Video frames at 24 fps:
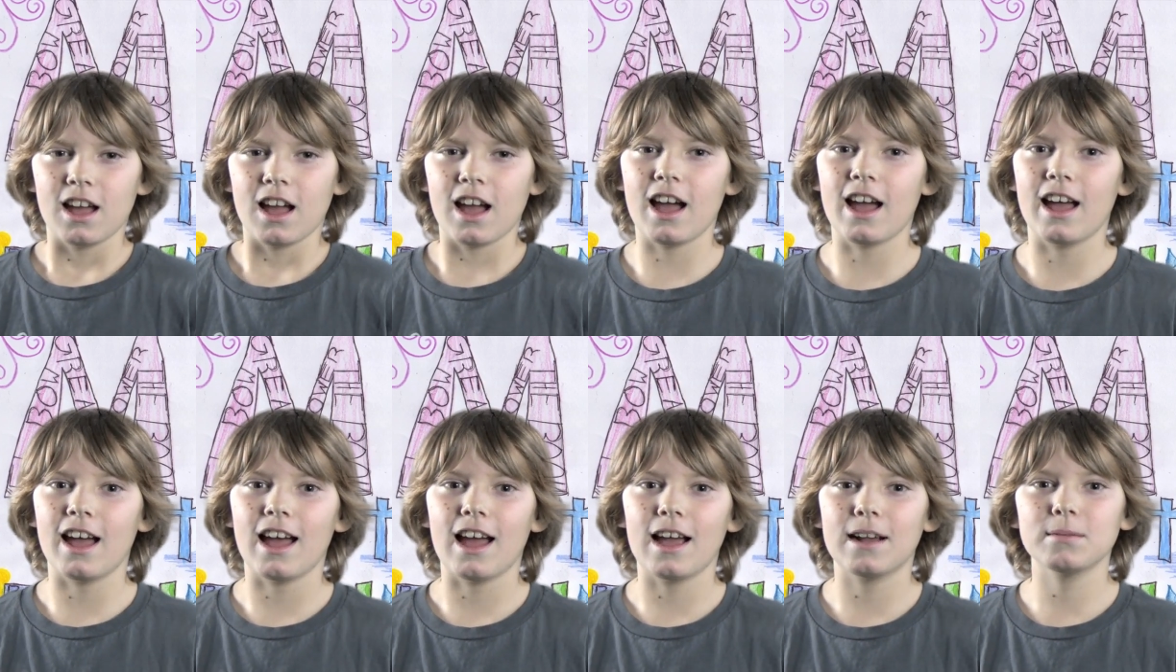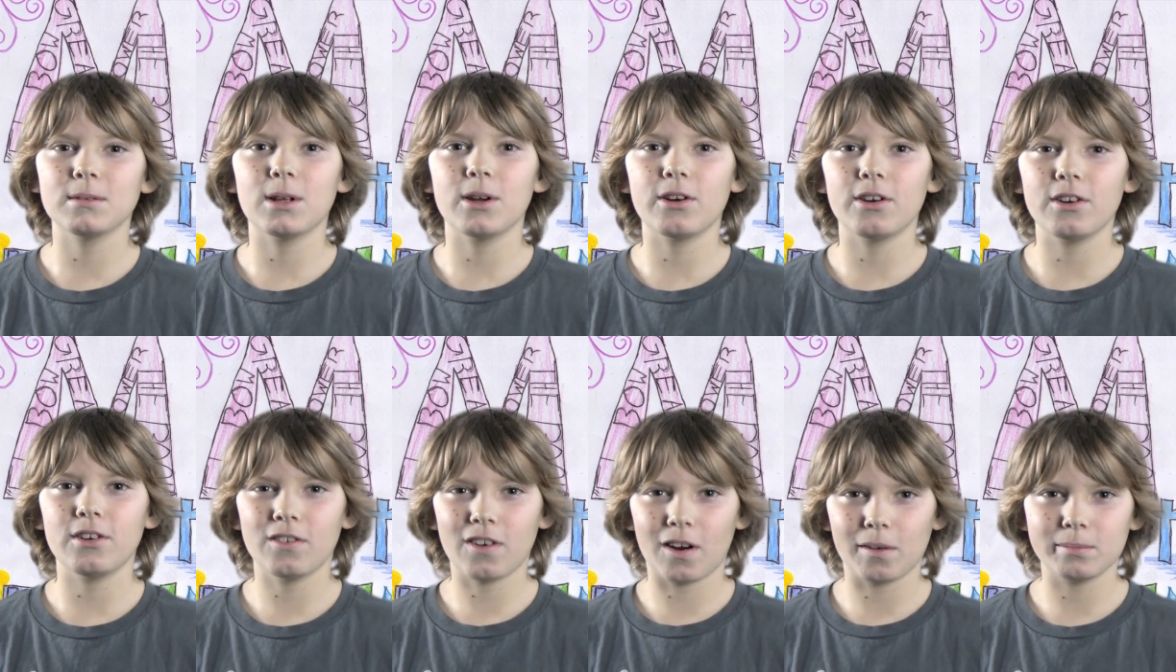Hi, I'm
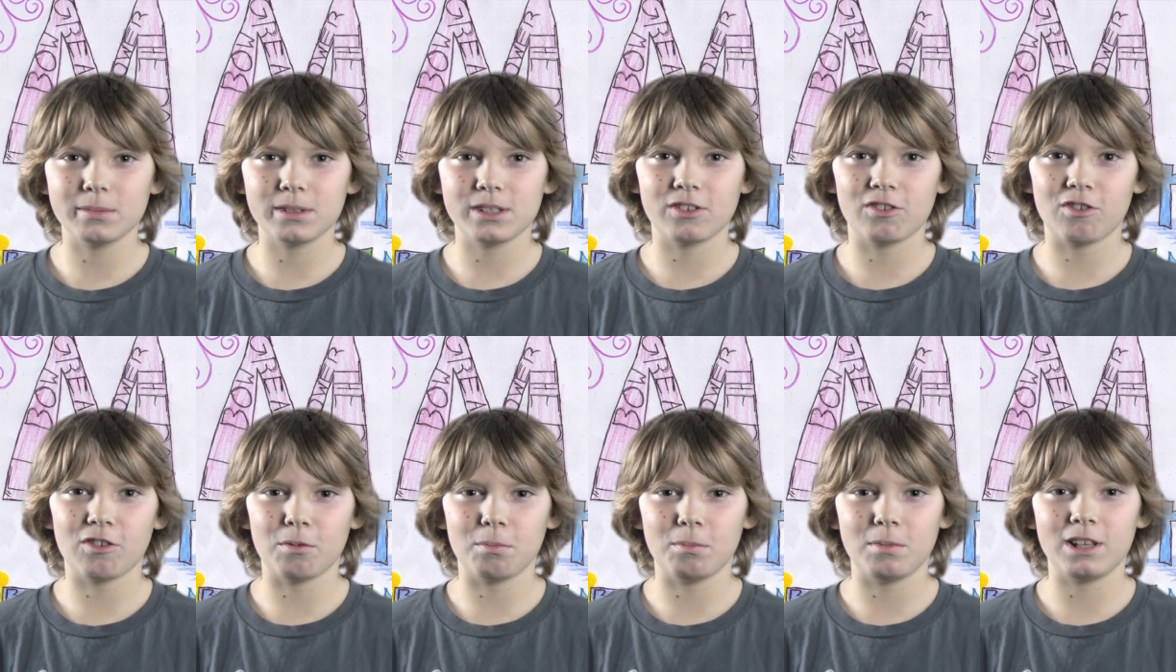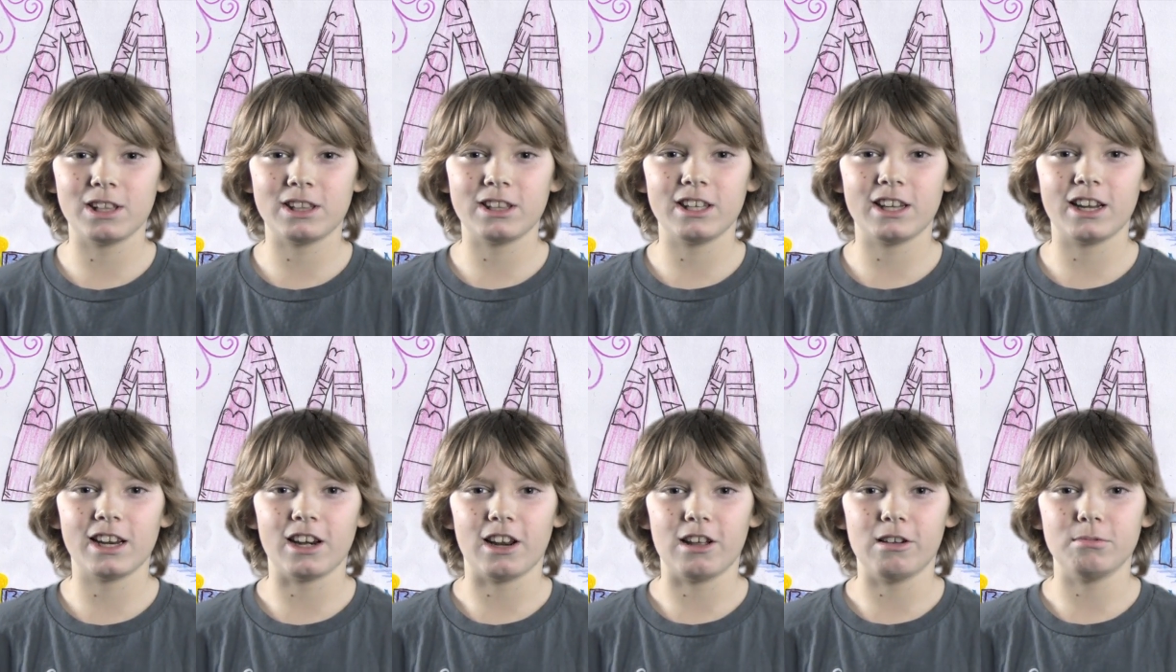Logan Robinson from Meet
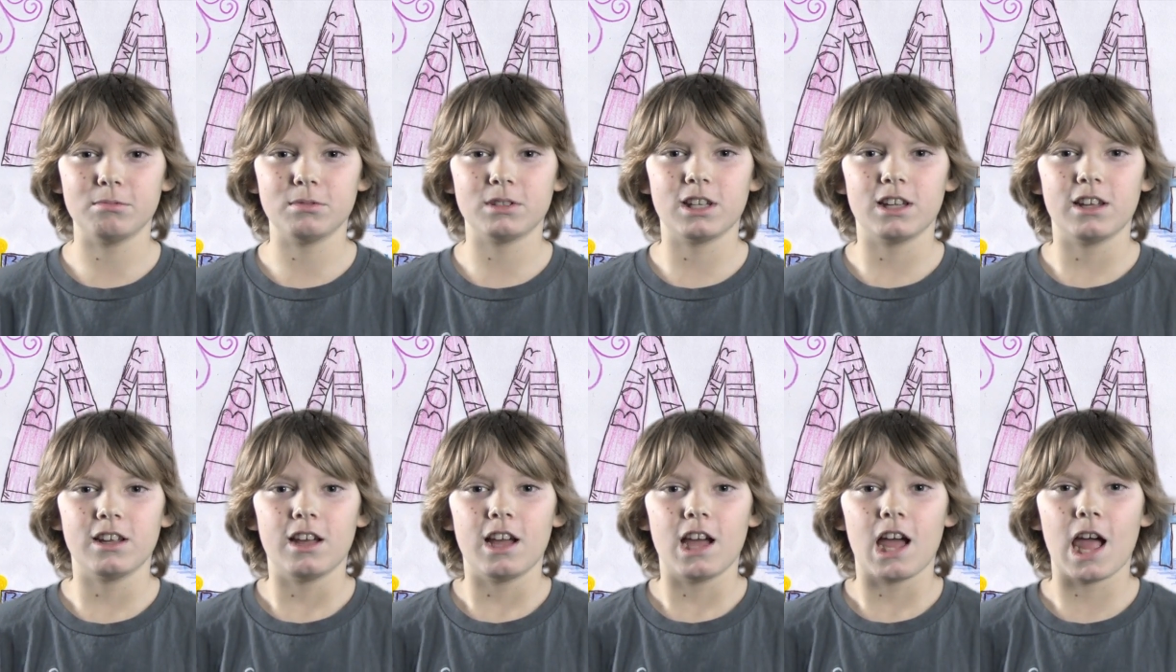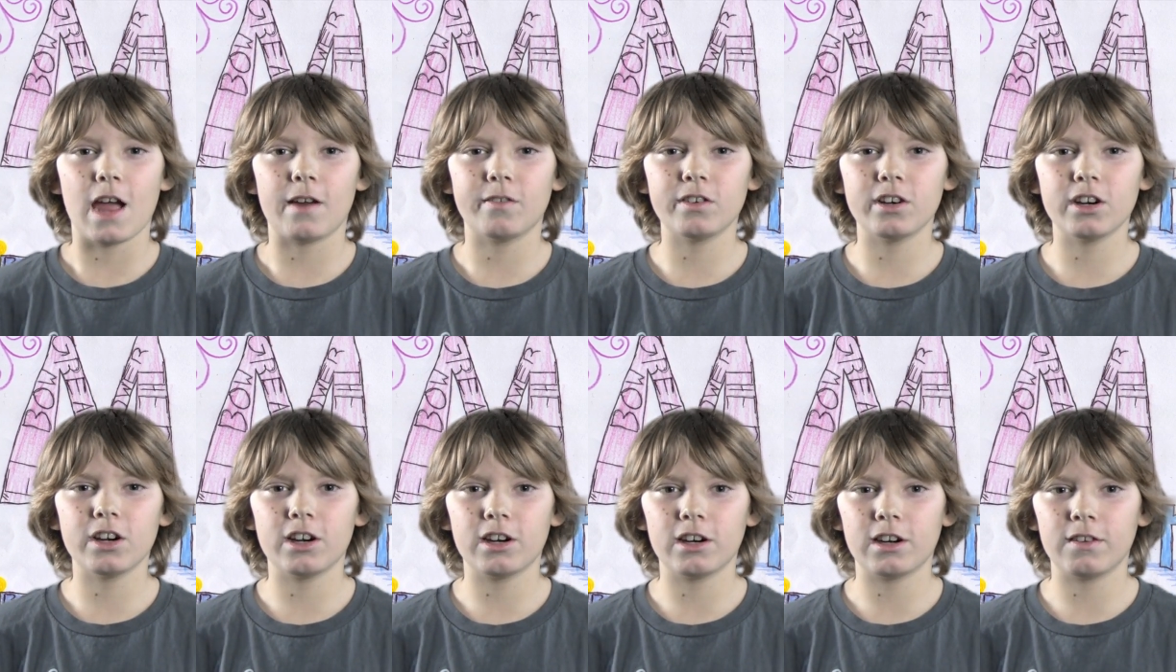the Idioms.
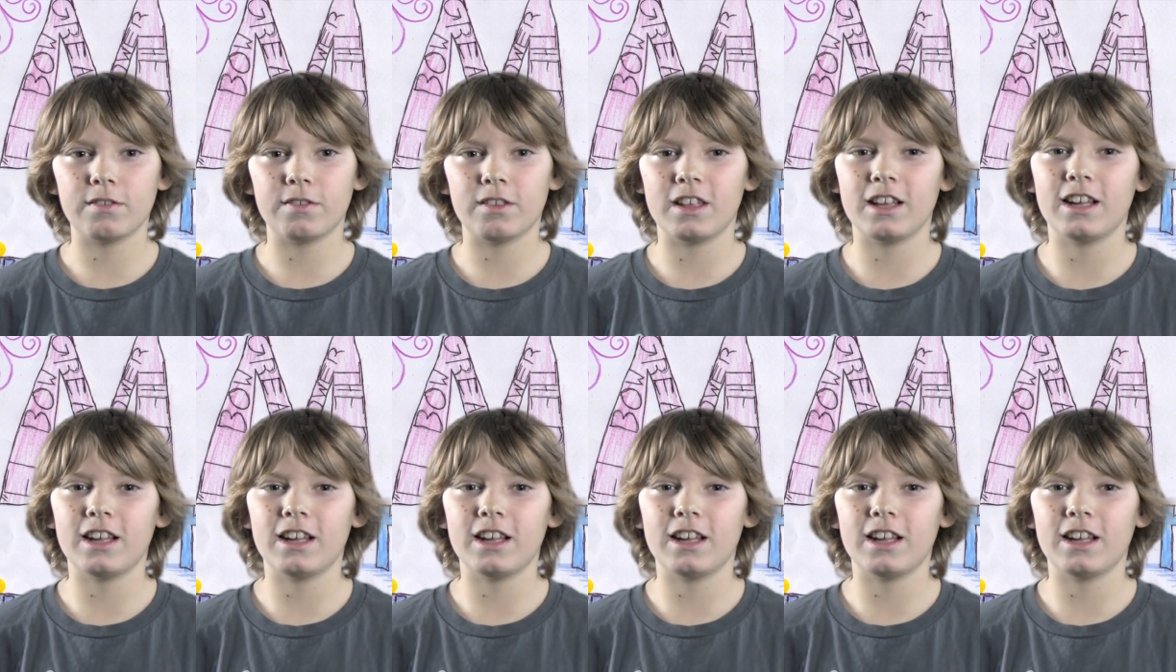Ever heard of